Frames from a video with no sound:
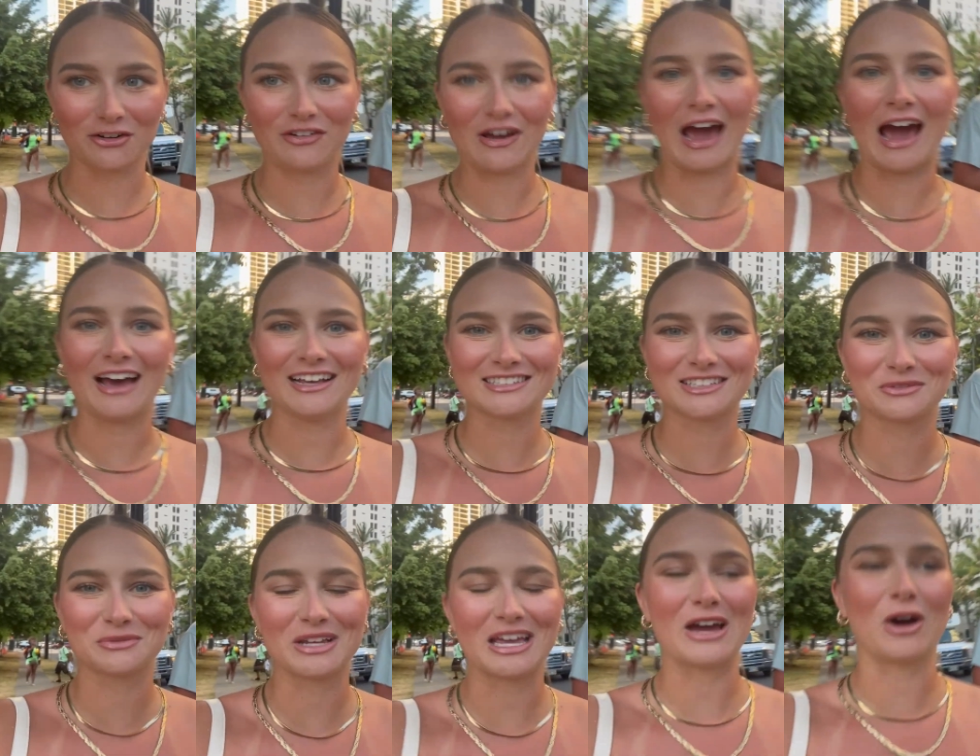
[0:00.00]
fast
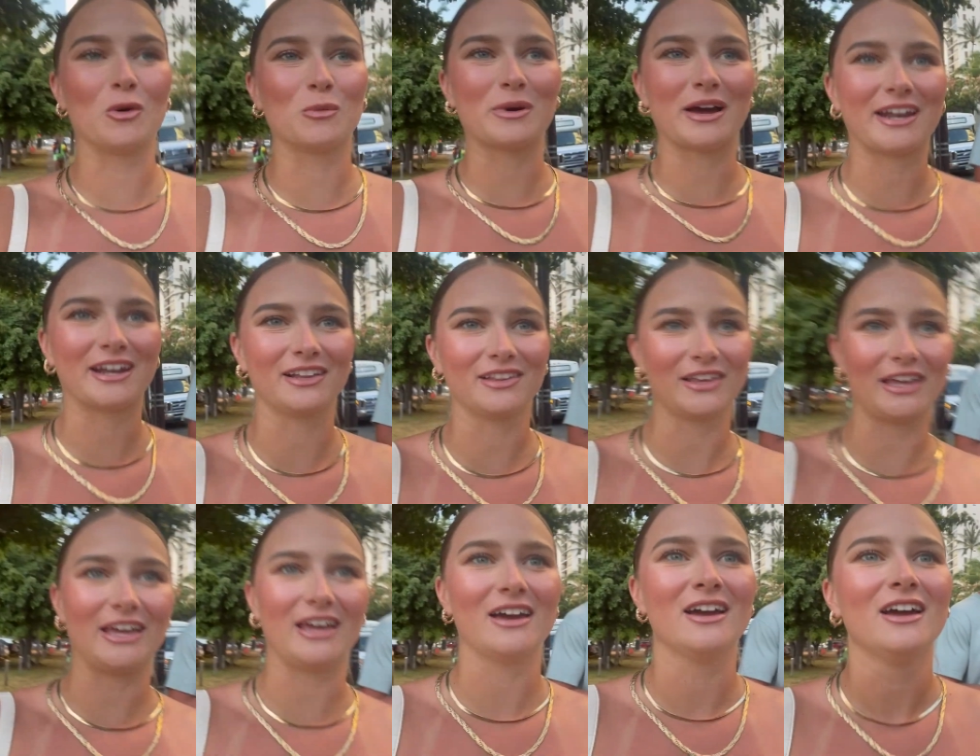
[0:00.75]
because we get home kind of
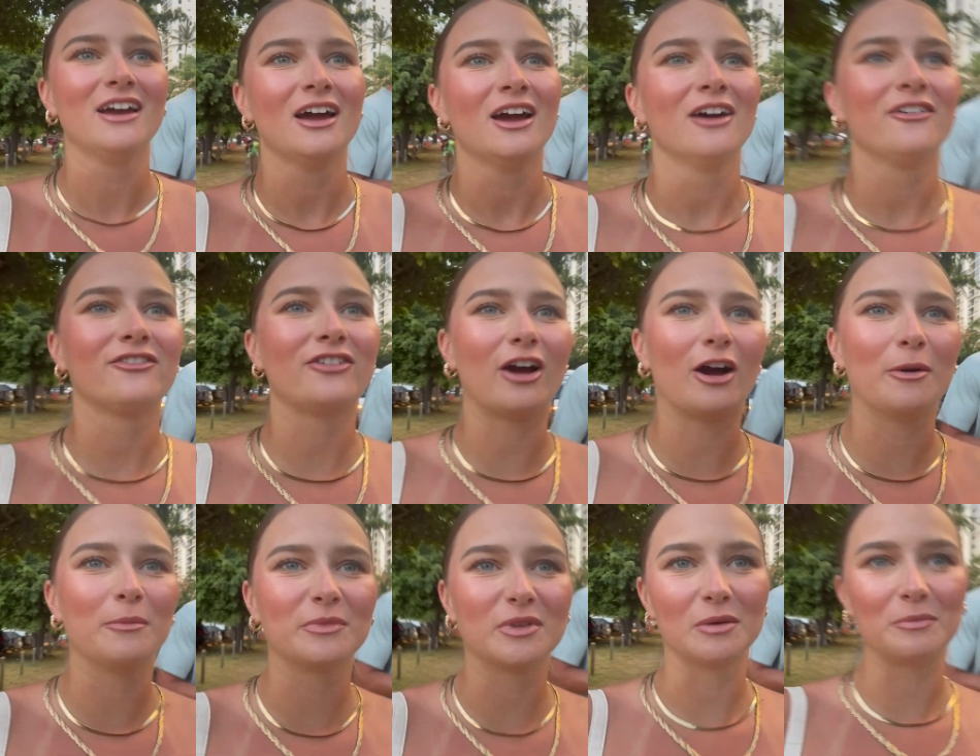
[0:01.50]
late
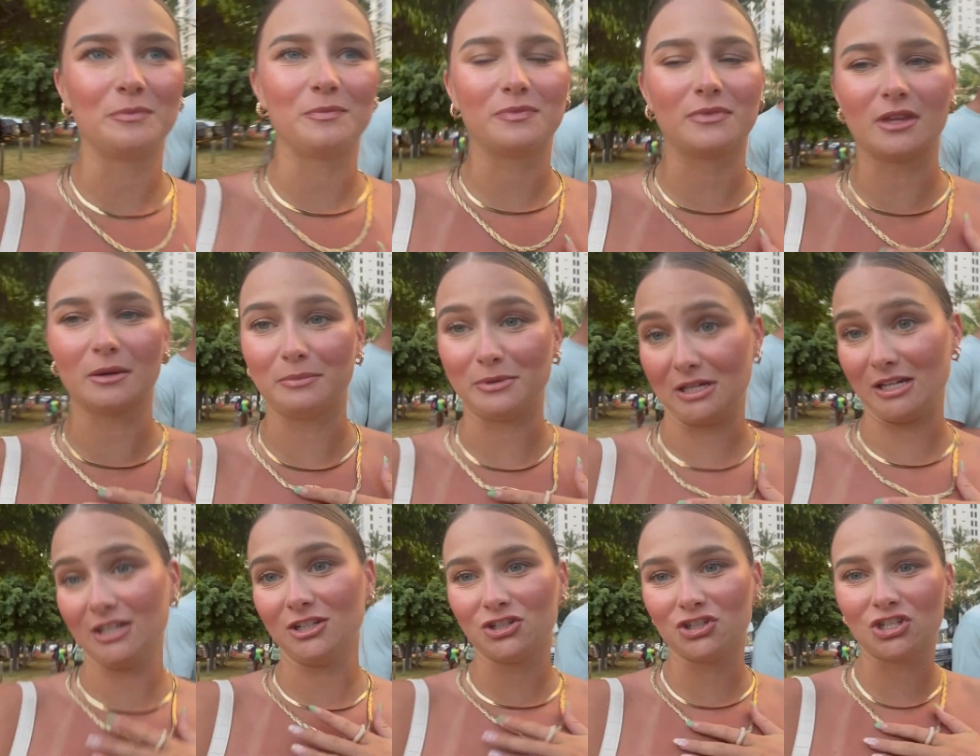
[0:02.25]
from the, the
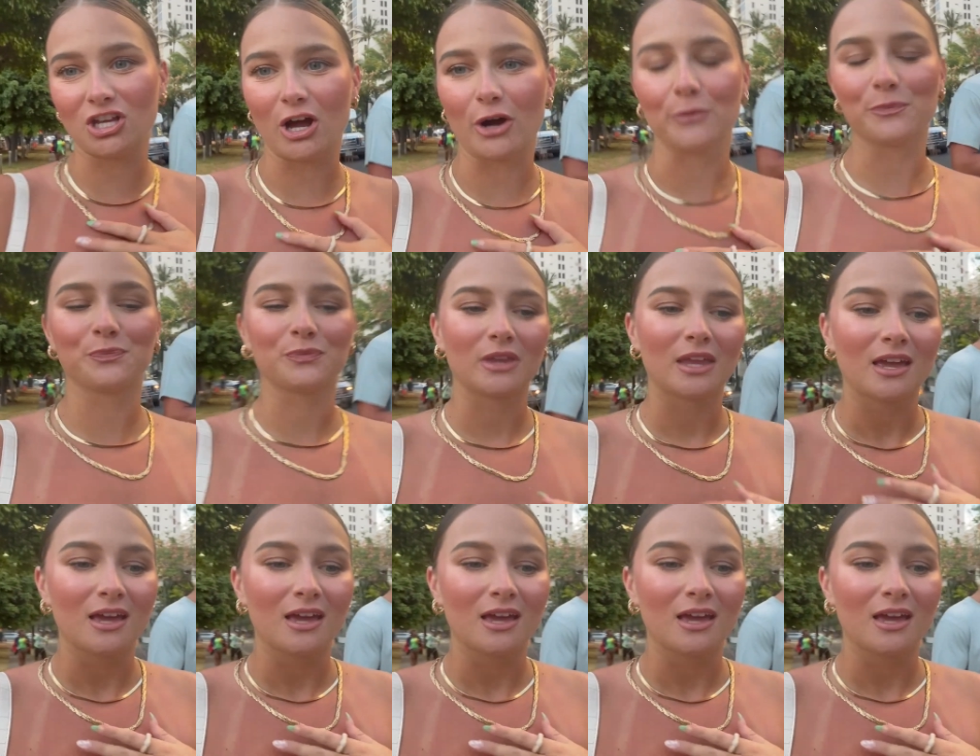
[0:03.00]
beach. So